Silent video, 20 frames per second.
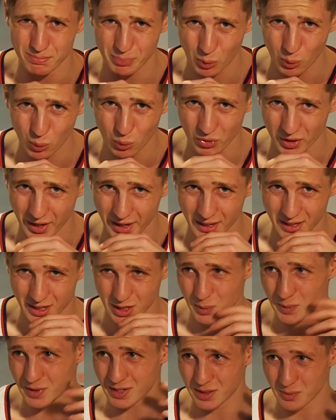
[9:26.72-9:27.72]
boring. I
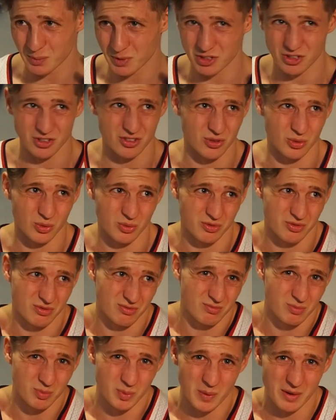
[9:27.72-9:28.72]
know we didn't, we just sort
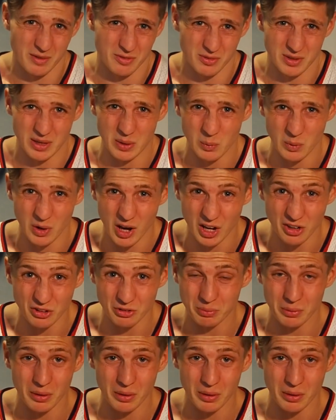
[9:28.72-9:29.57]
of went for a little lunch,